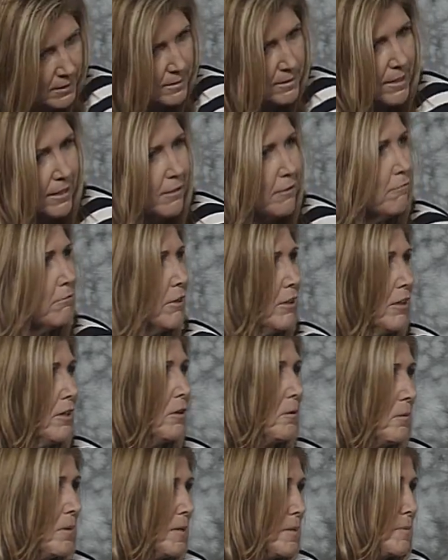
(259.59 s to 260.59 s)
get down in front
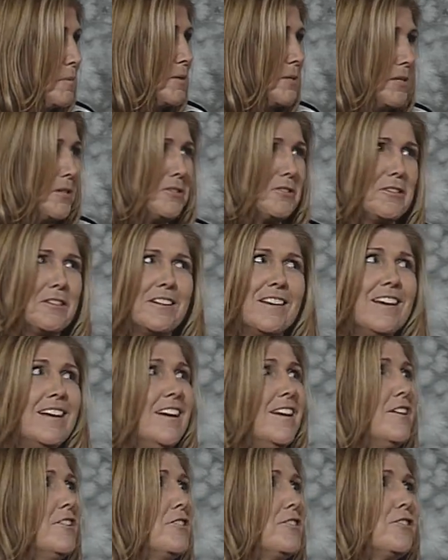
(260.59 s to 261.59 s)
laying rest position.
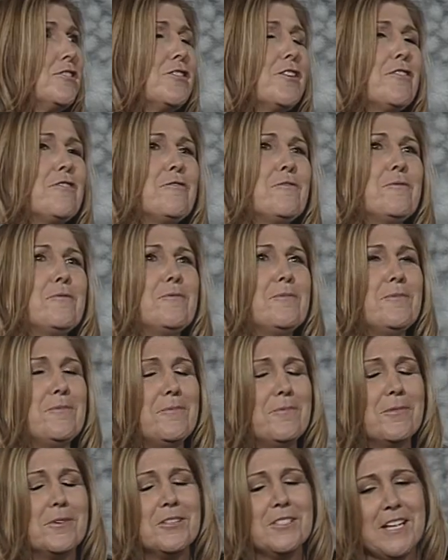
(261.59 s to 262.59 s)
So
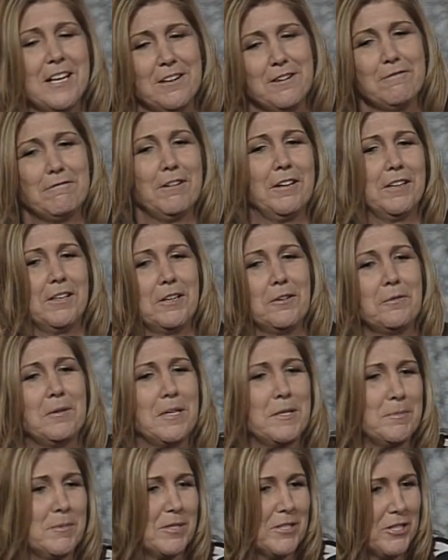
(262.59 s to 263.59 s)
we're down in the front laying
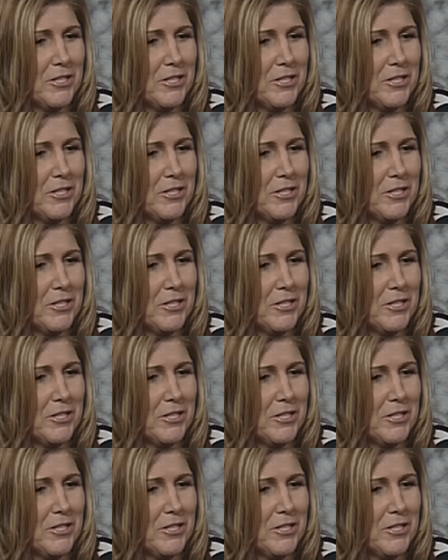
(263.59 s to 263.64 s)
rest